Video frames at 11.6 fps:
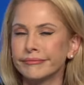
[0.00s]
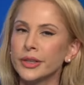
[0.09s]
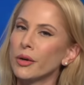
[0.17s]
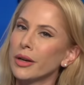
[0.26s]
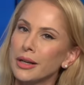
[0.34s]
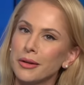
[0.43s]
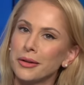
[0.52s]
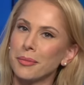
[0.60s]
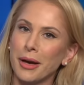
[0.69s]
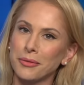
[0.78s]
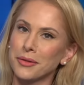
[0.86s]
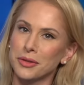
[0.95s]
You ain't hearing
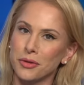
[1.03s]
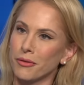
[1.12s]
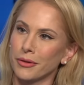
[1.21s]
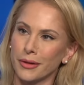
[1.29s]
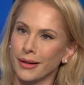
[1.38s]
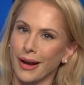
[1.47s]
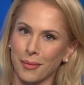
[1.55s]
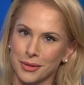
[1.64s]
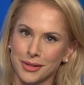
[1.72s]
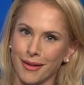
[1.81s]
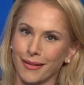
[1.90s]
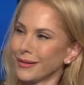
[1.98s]
about this over at
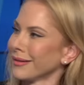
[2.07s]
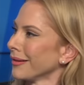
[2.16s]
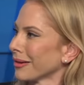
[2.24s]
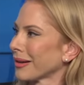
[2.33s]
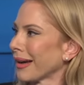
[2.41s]
Amazon. Okay,